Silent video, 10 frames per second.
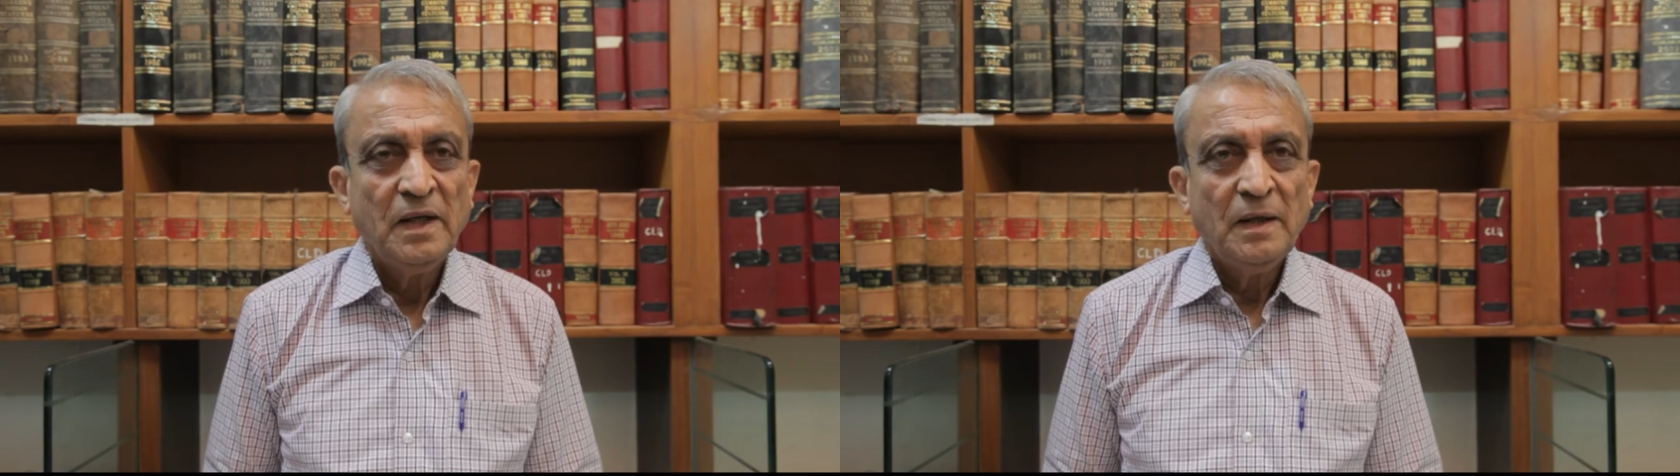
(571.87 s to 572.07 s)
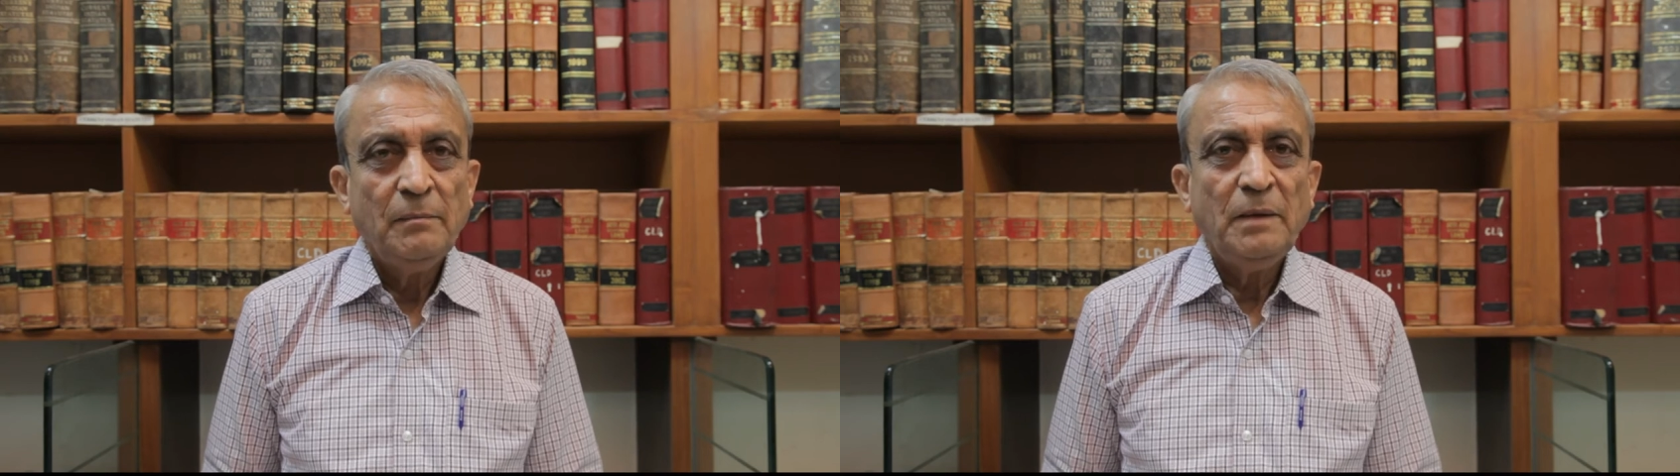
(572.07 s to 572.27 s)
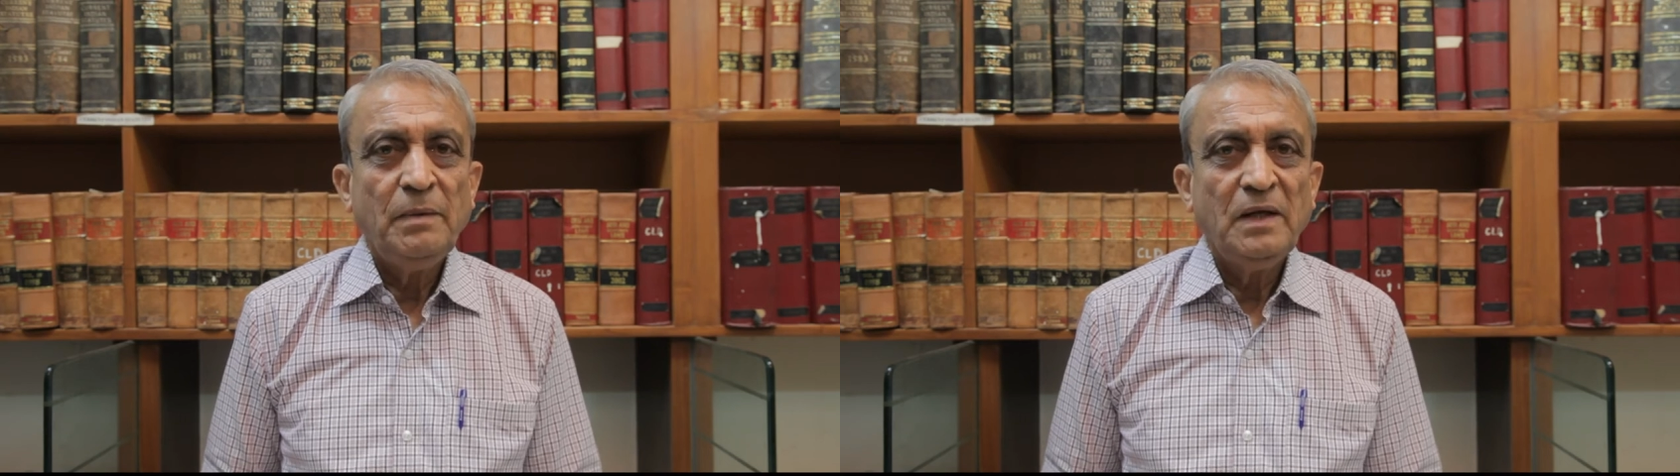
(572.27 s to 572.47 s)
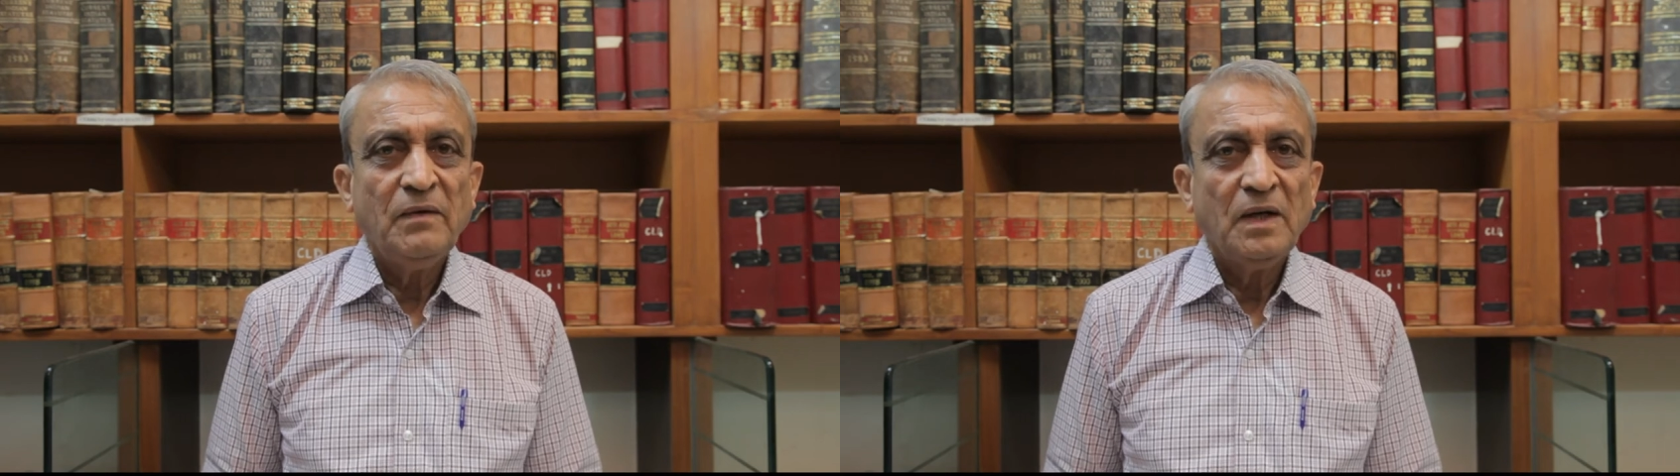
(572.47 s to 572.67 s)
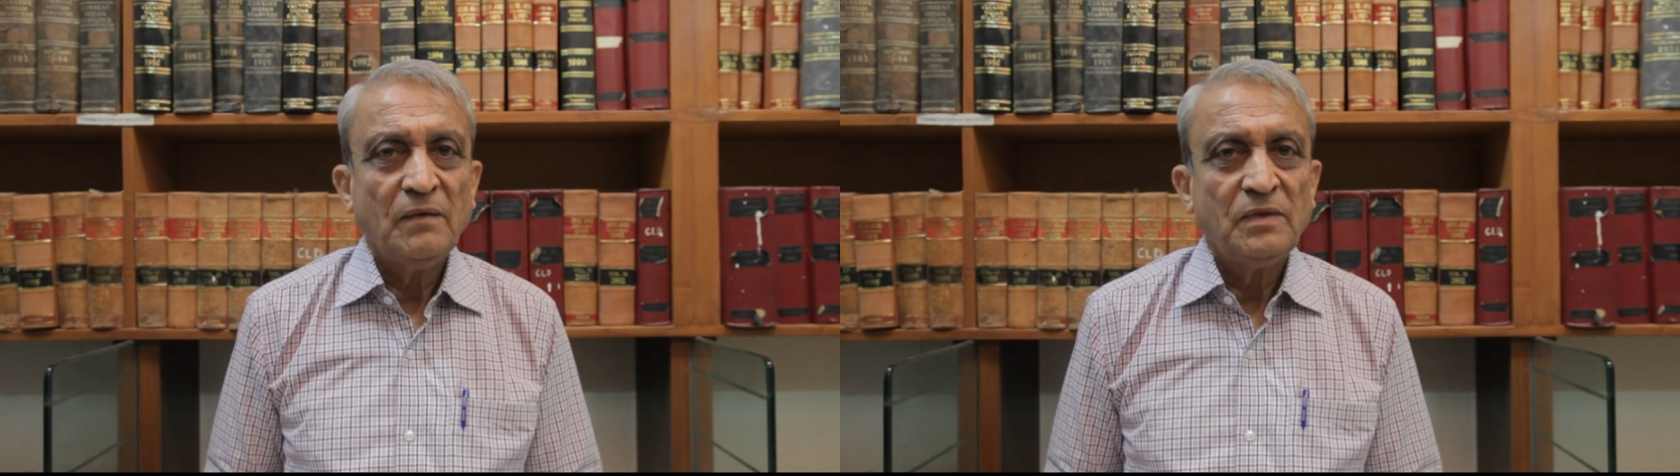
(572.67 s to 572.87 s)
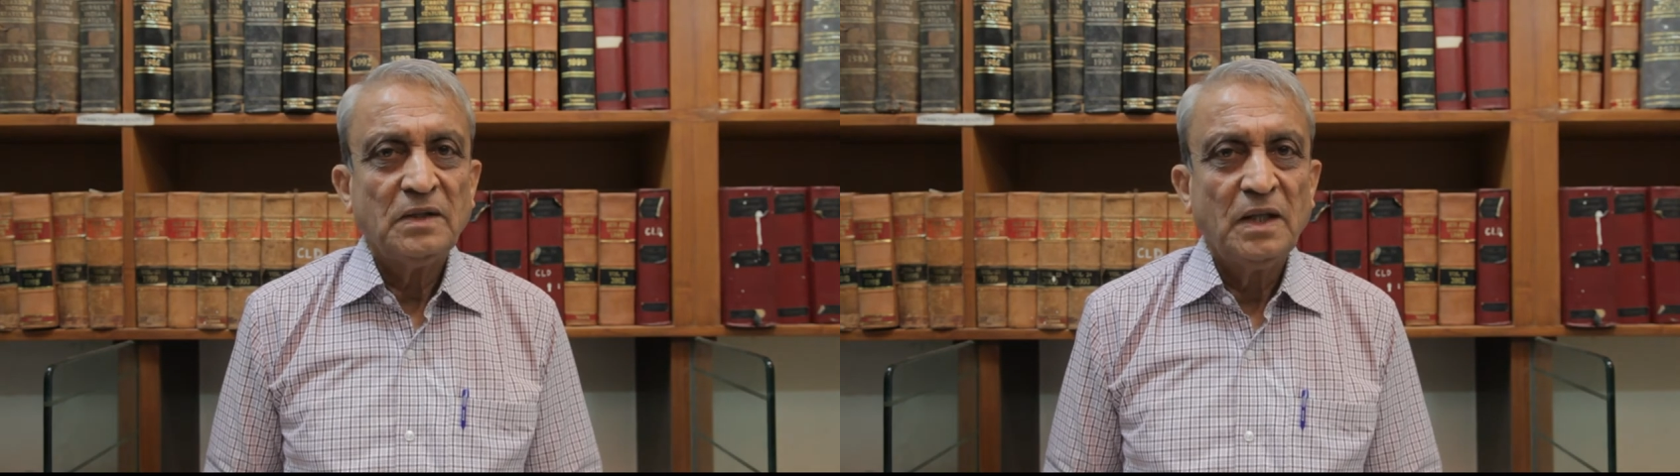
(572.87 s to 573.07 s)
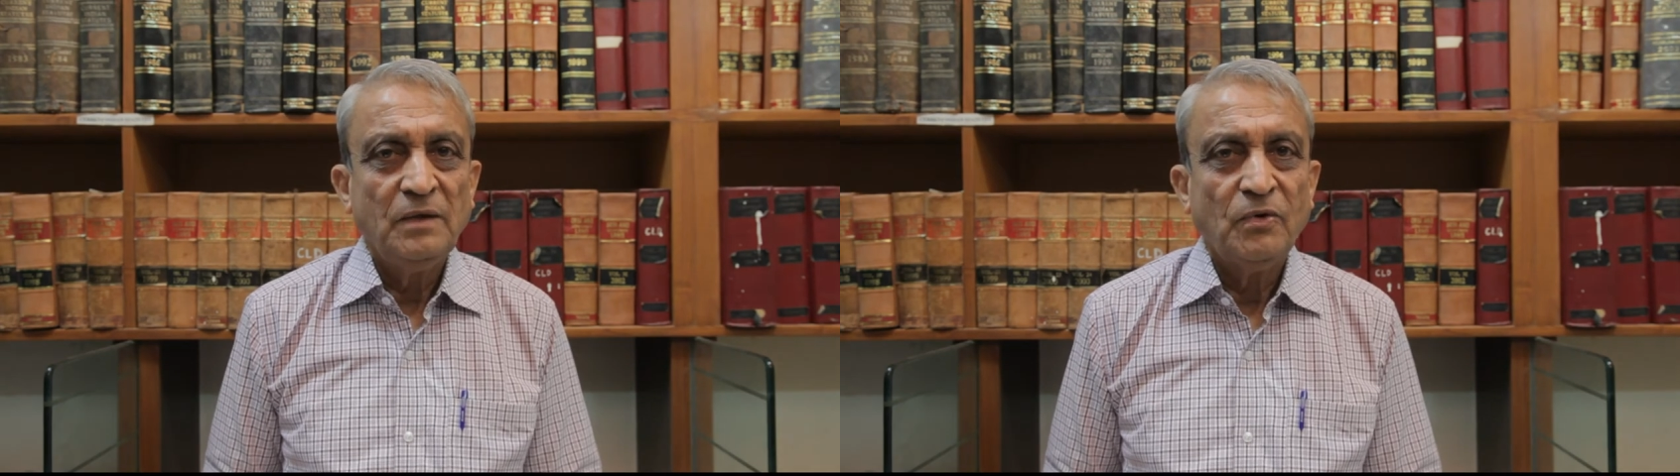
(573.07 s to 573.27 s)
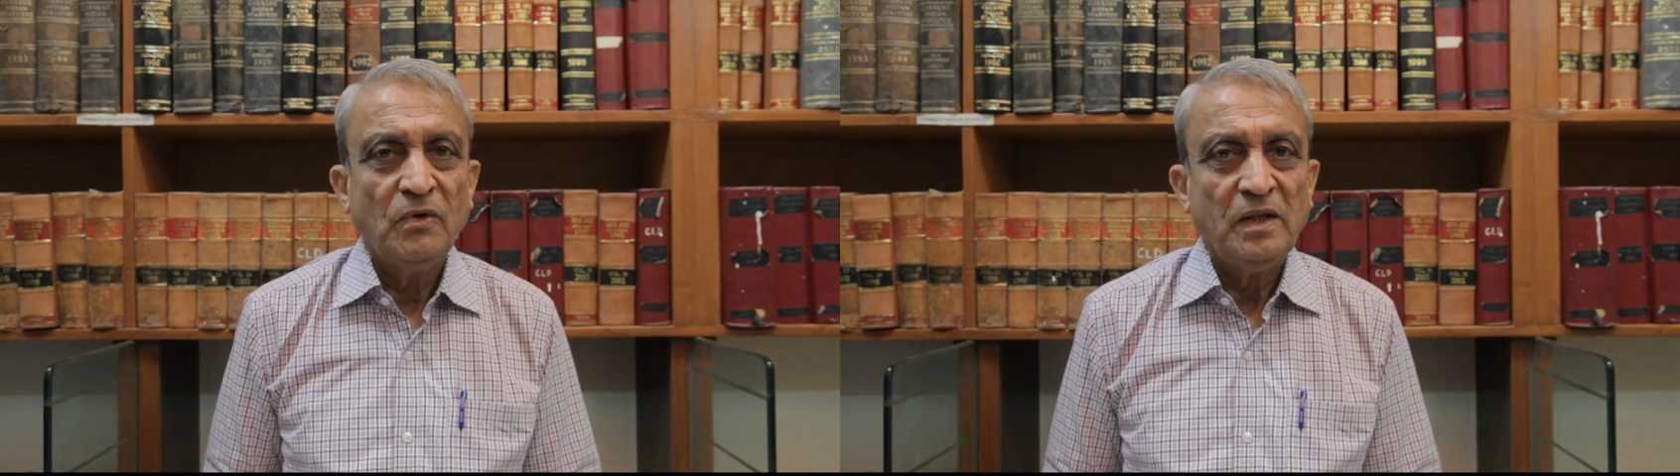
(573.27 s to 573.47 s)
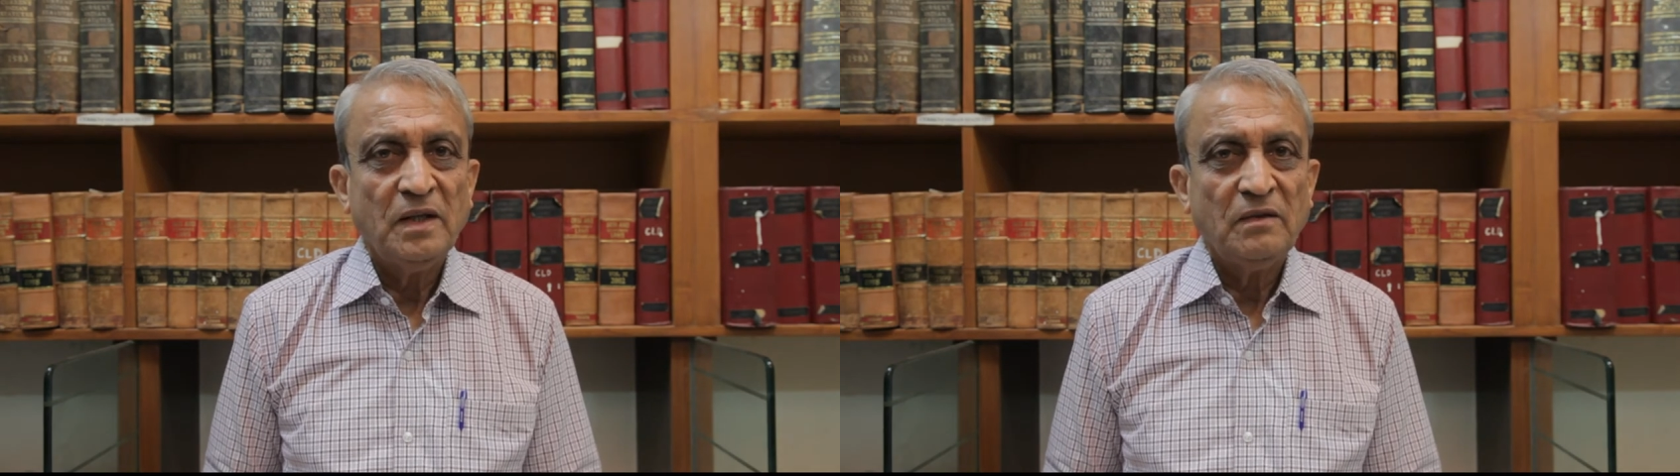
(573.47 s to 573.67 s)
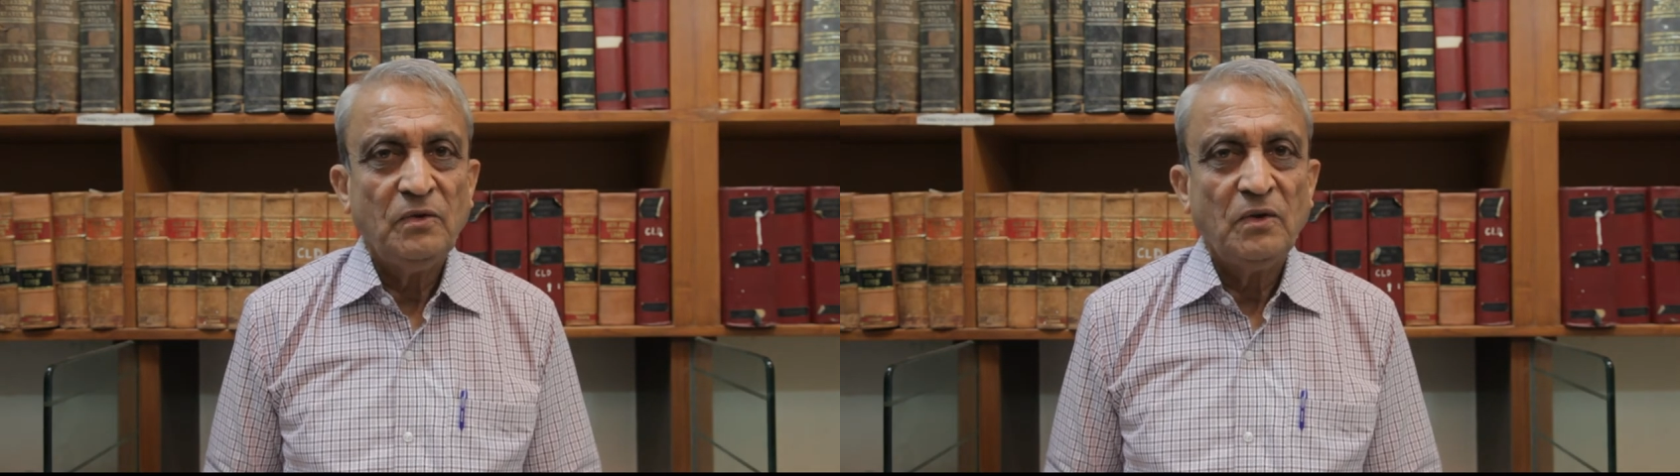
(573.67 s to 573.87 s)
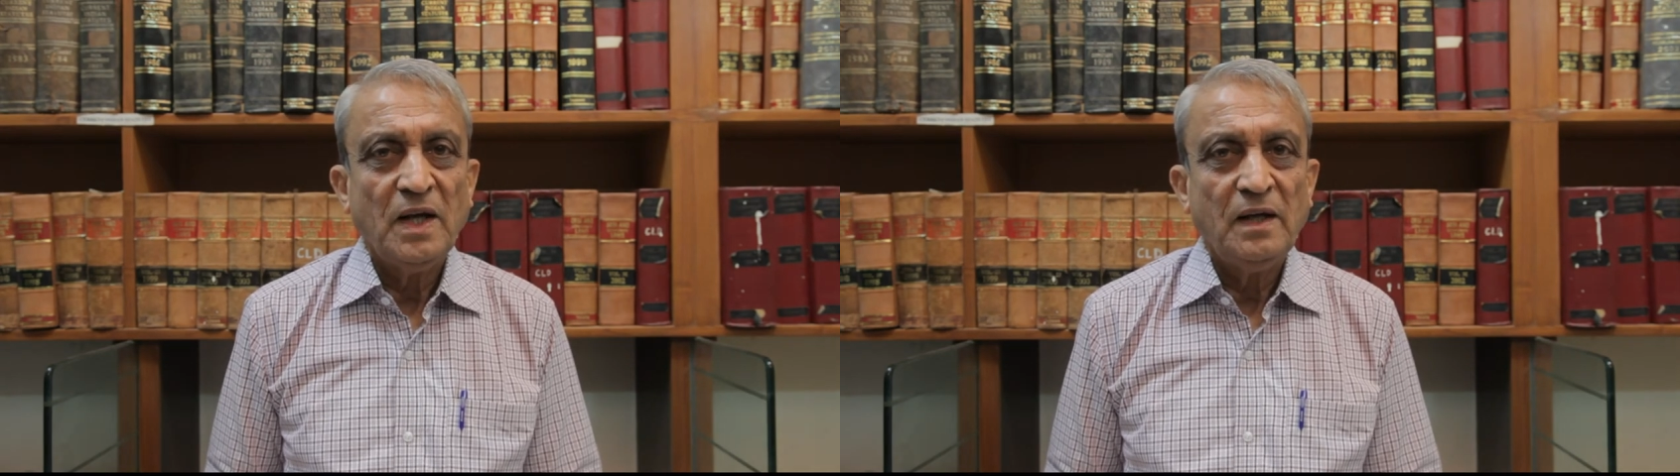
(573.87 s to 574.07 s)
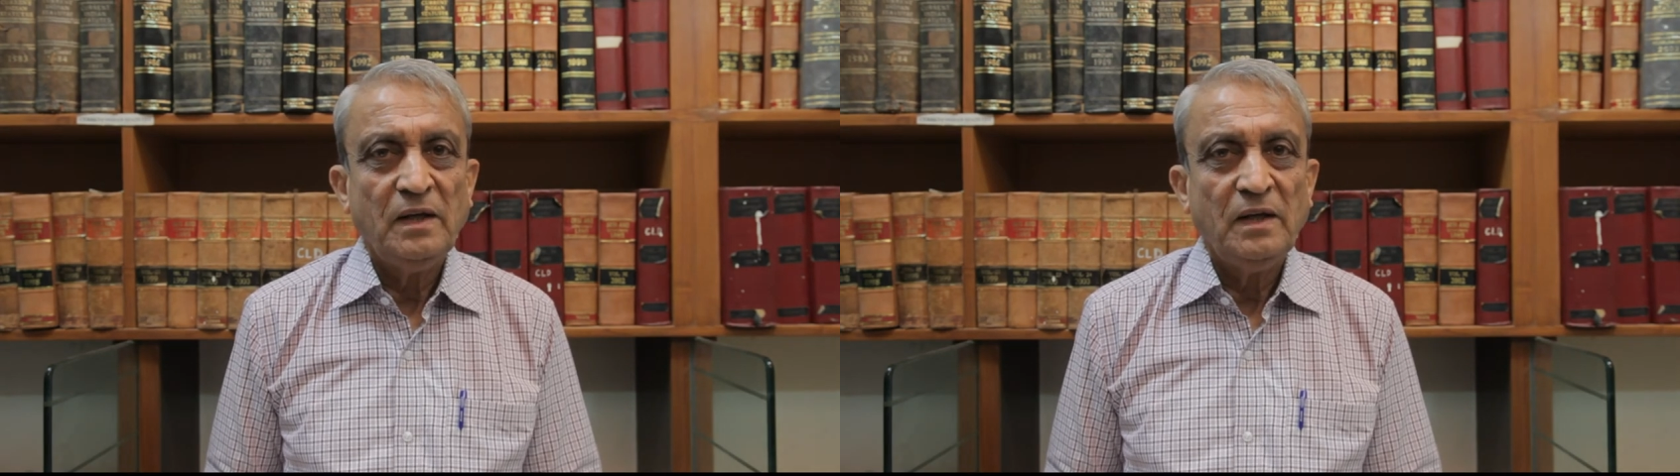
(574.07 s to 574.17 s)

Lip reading: Maybe even after 3-4 years you can